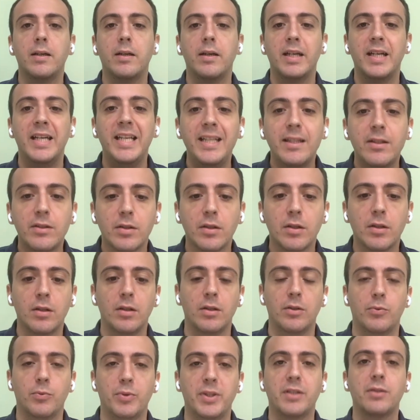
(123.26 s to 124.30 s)
little
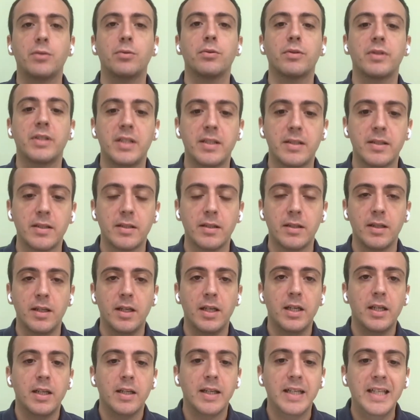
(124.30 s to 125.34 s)
resources,
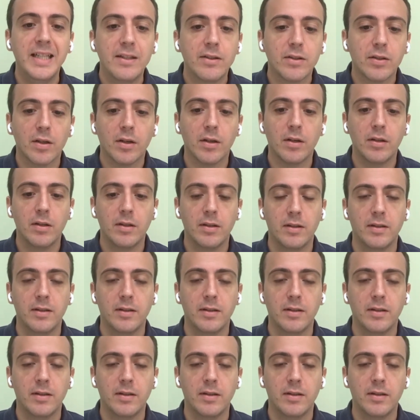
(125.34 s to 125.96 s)
little